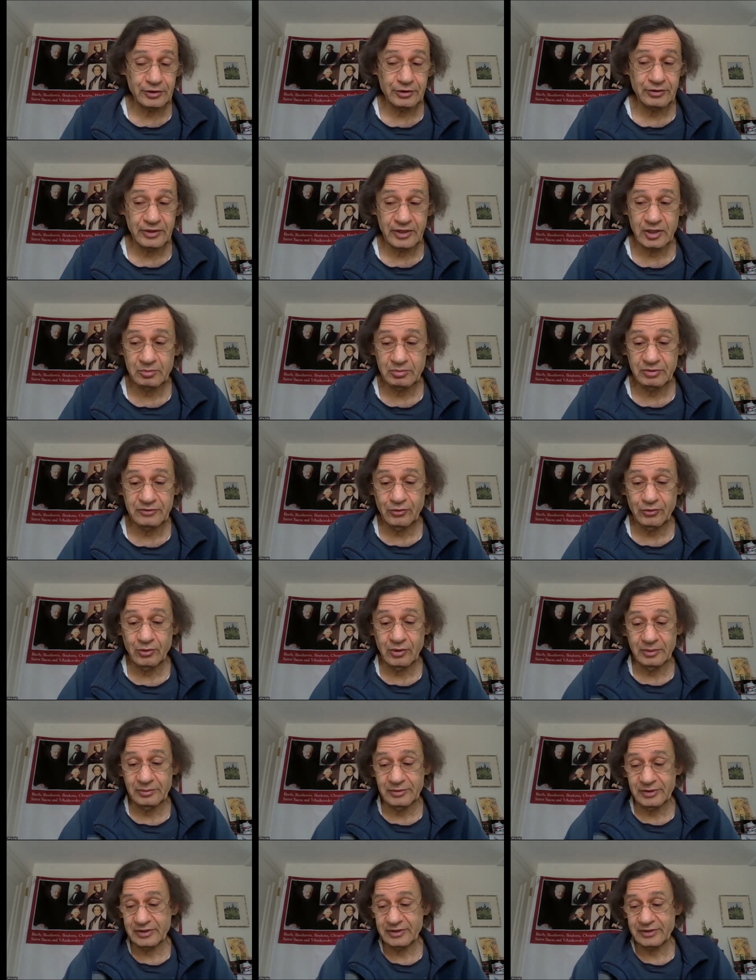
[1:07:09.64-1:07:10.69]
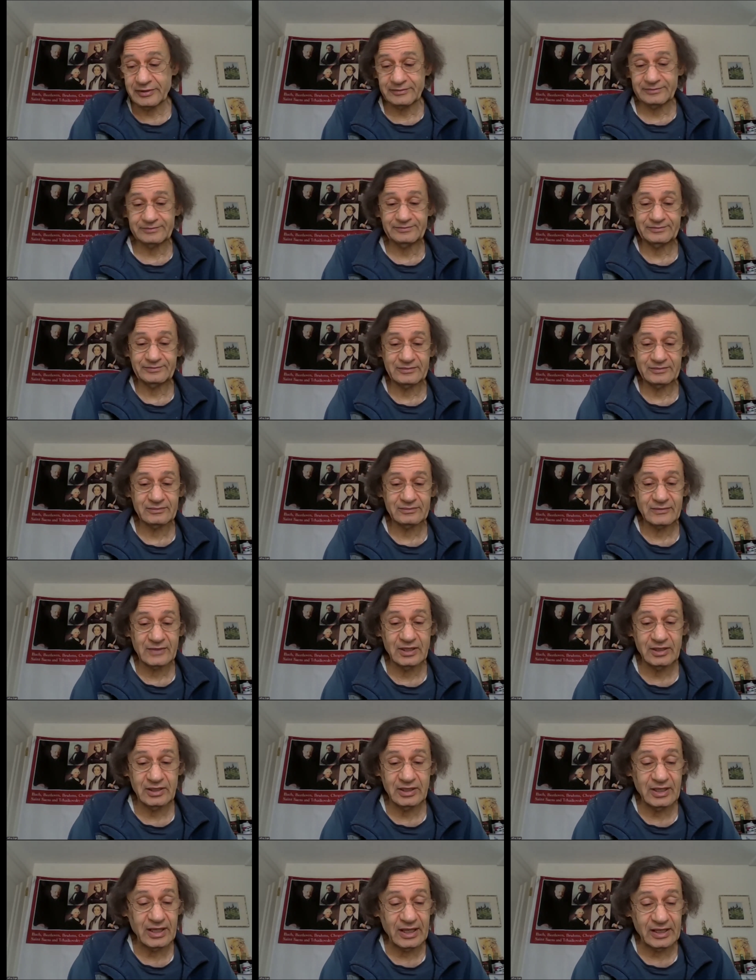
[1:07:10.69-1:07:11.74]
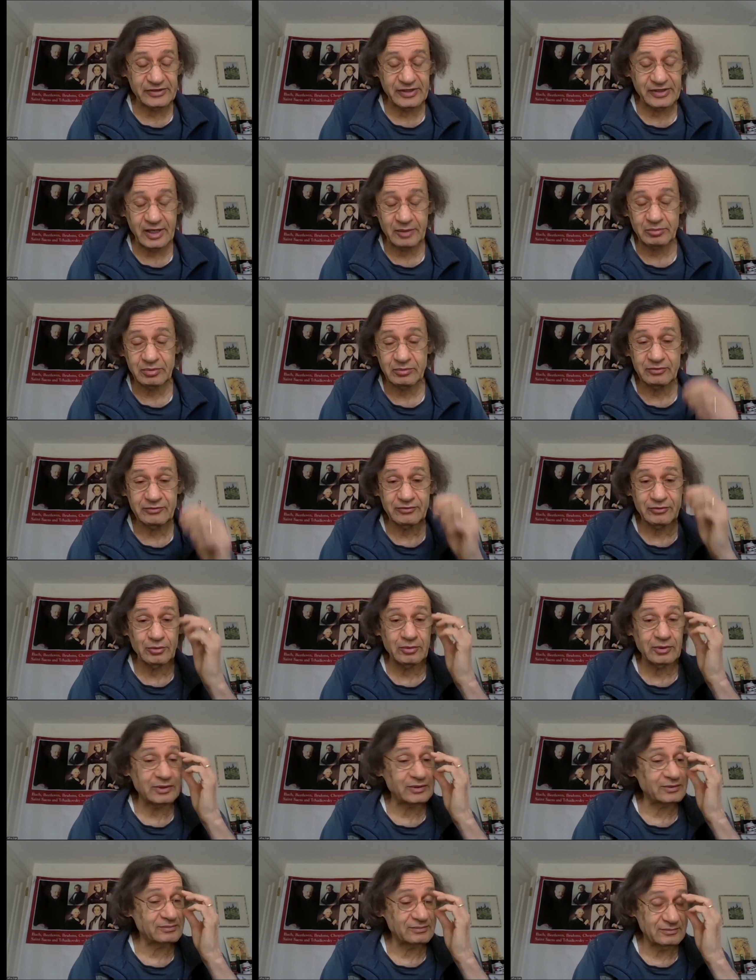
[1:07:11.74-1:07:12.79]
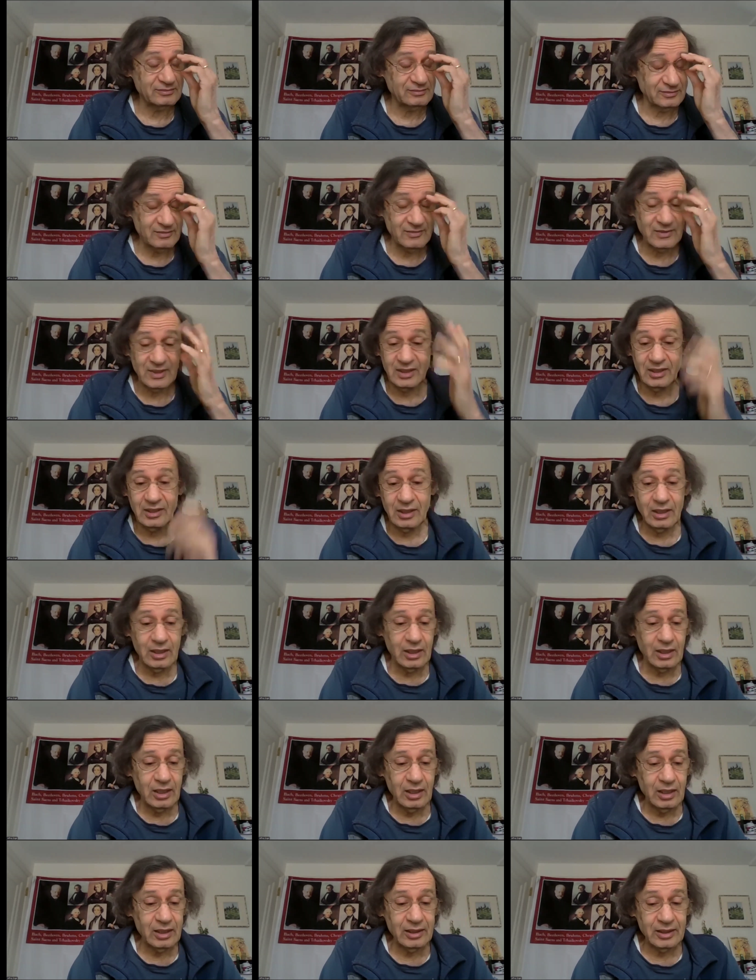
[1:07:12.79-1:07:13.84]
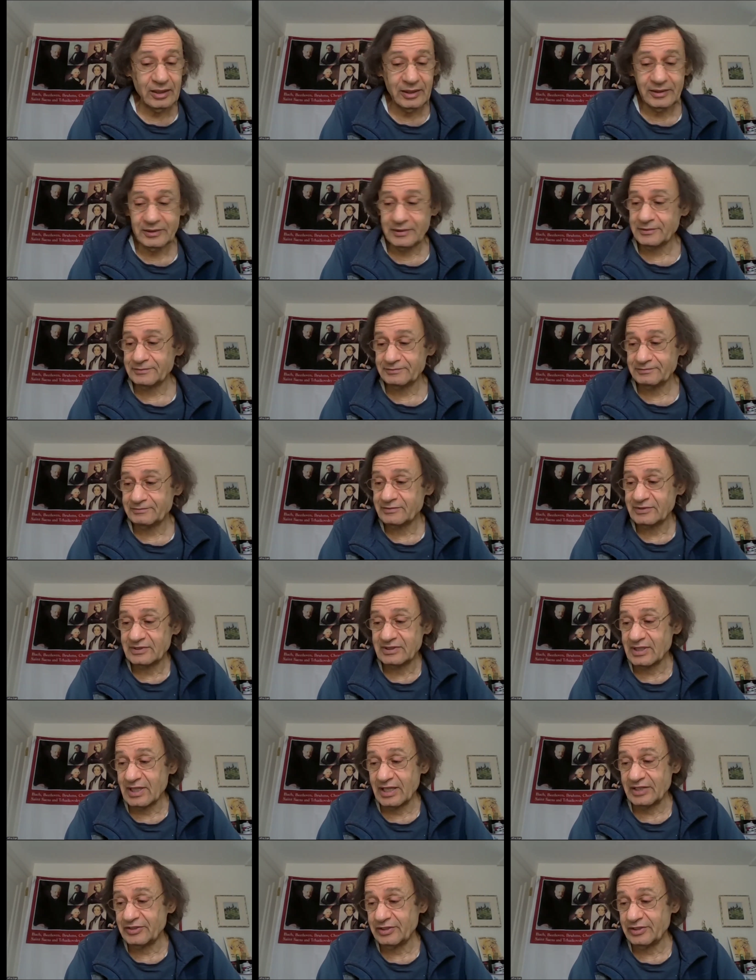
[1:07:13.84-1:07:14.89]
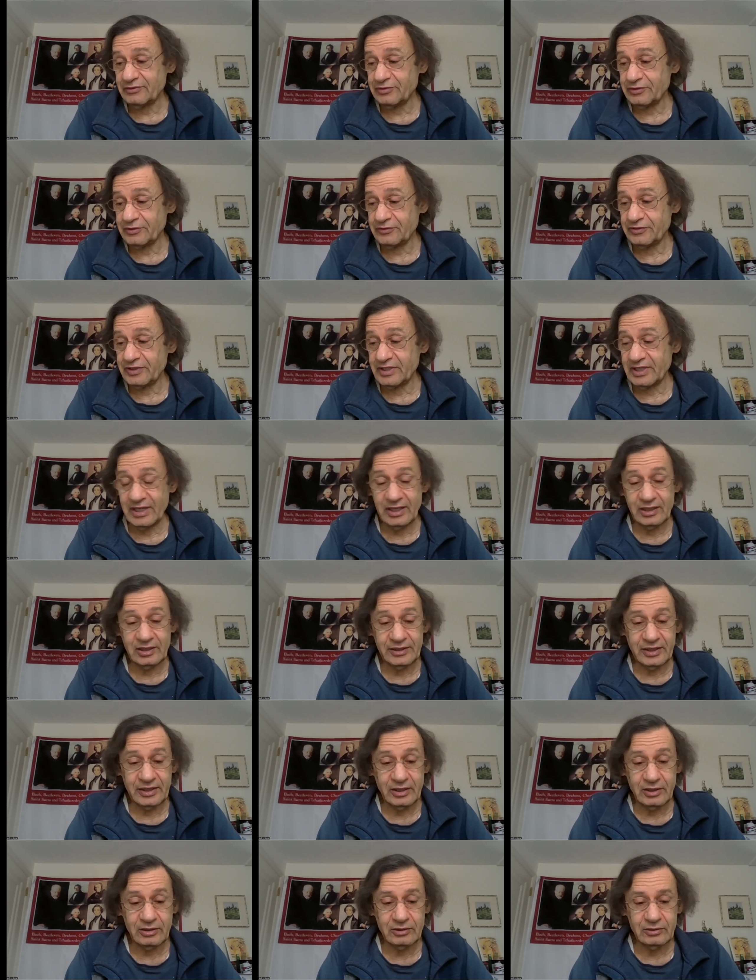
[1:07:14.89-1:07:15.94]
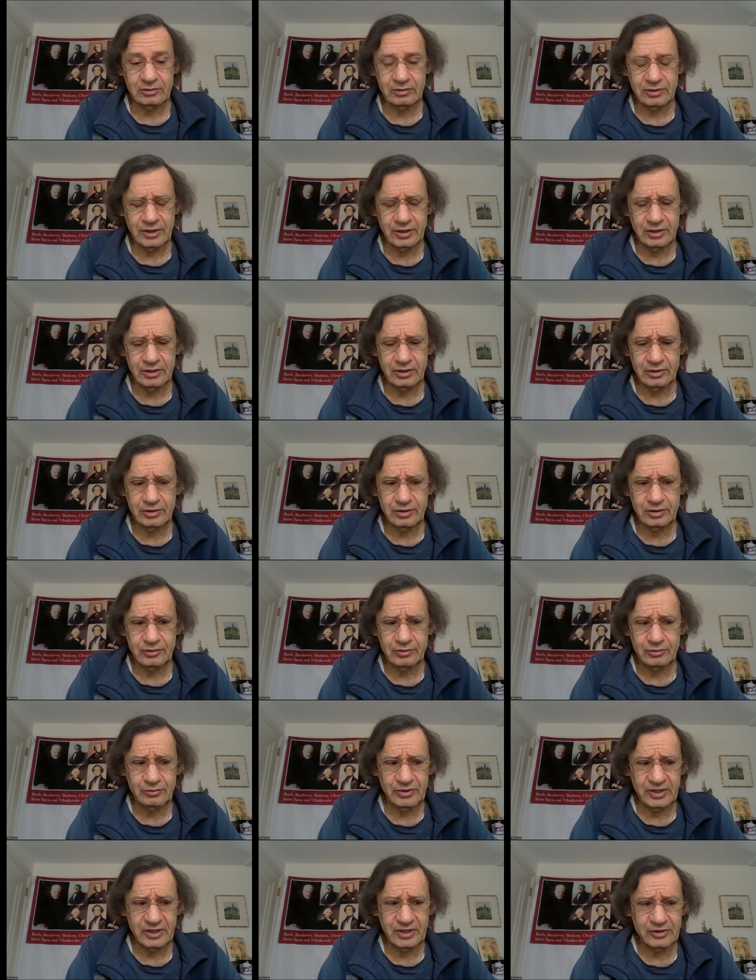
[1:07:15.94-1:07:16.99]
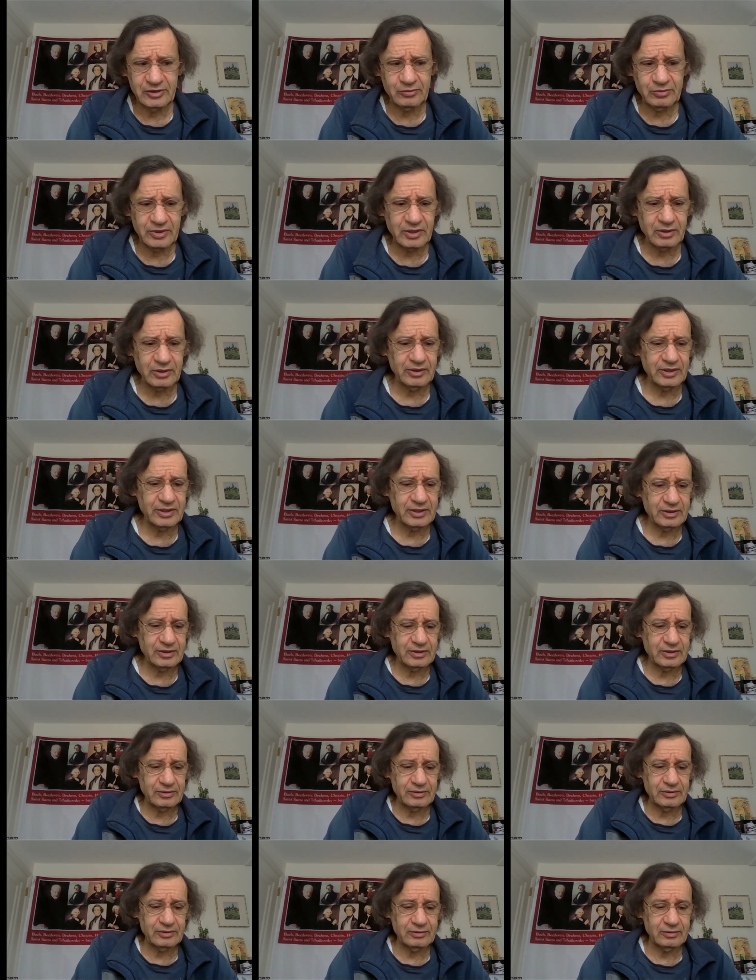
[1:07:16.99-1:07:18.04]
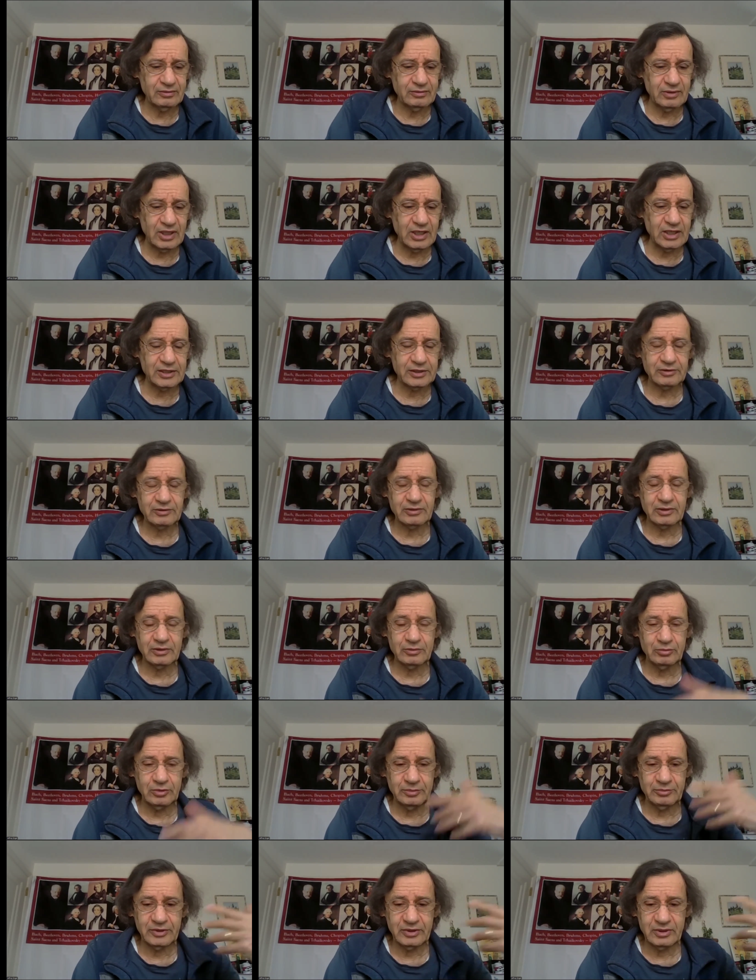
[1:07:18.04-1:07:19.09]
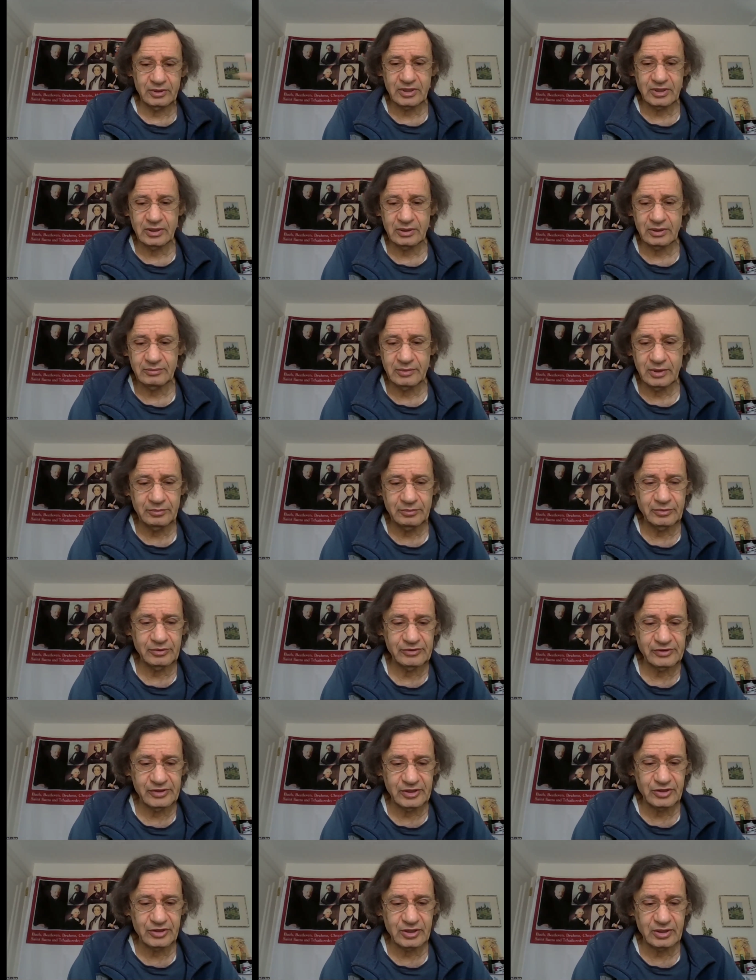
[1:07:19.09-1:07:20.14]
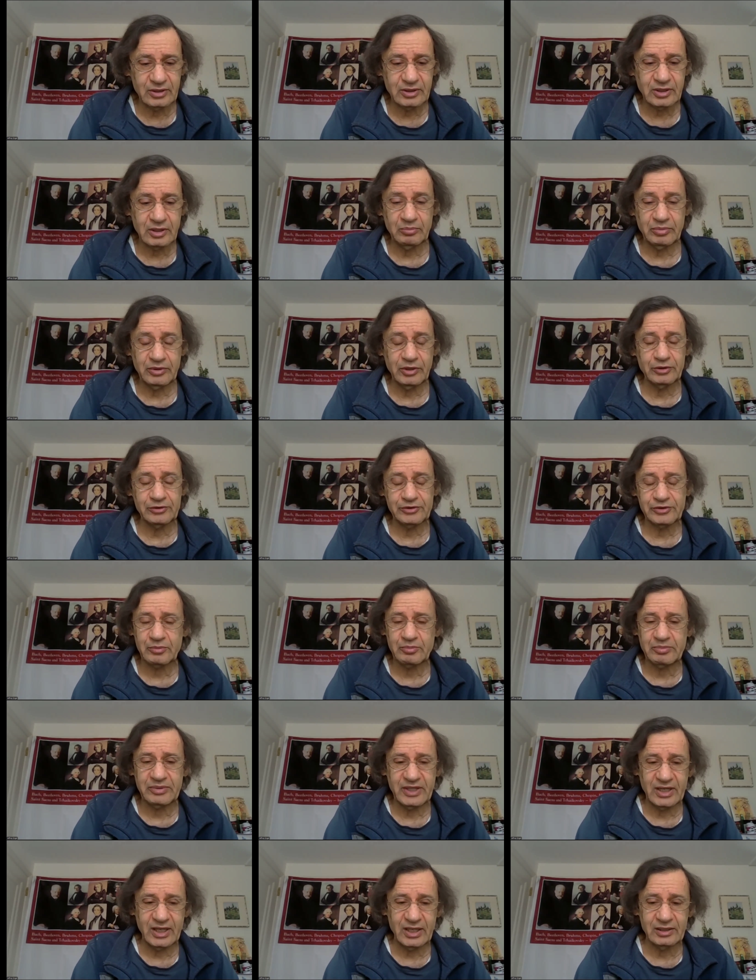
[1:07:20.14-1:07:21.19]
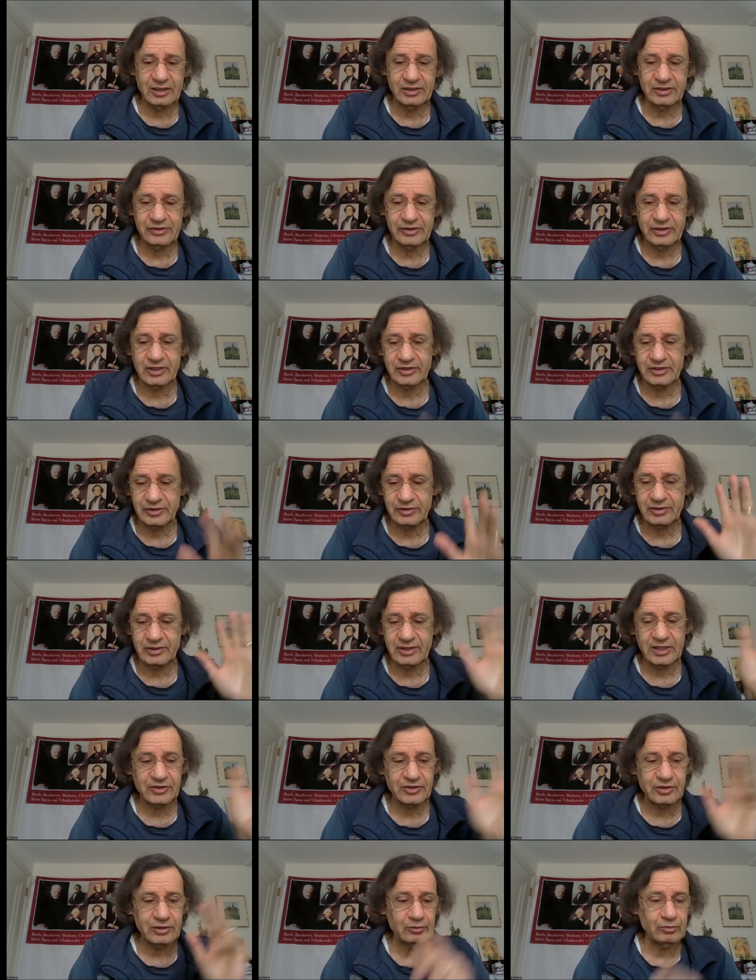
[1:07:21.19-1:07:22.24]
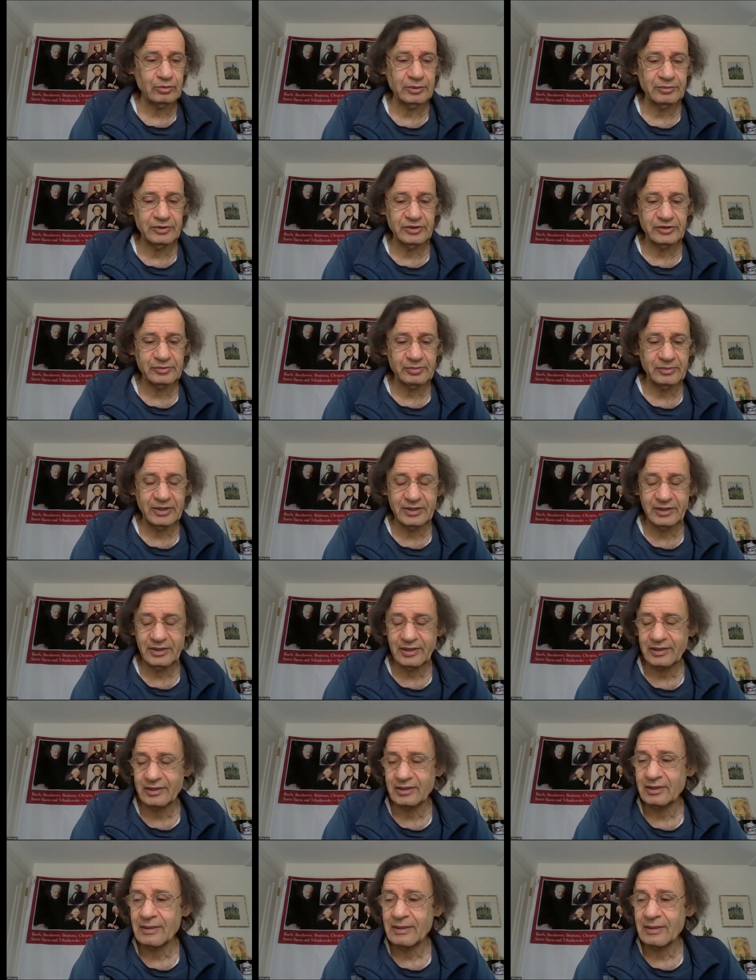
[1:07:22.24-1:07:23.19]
during a performance, and it has happened before. So that's it for Fidelio. In 2 weeks, we're going to honor a woman, a musician, composer, pianist. It's National Women's Month,